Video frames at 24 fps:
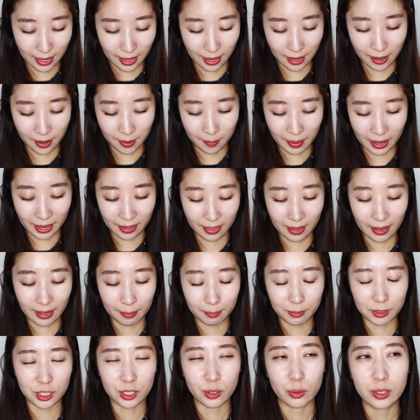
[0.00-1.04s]
I think
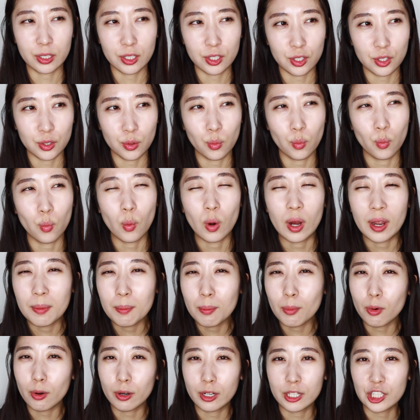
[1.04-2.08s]
I'm just going to do one
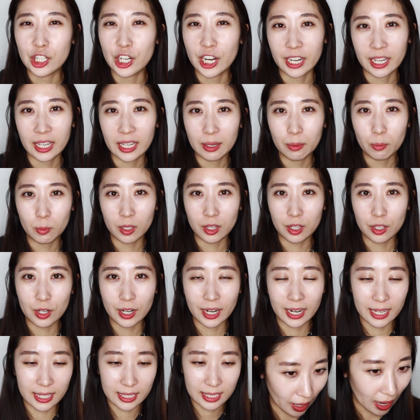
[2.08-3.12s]
more check-in with you
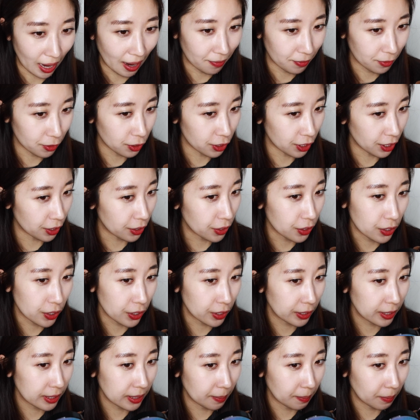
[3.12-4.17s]
guys after dinner
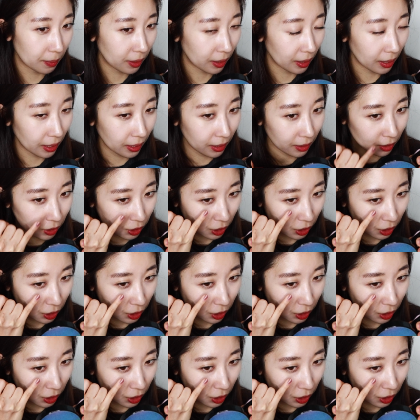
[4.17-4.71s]
or something,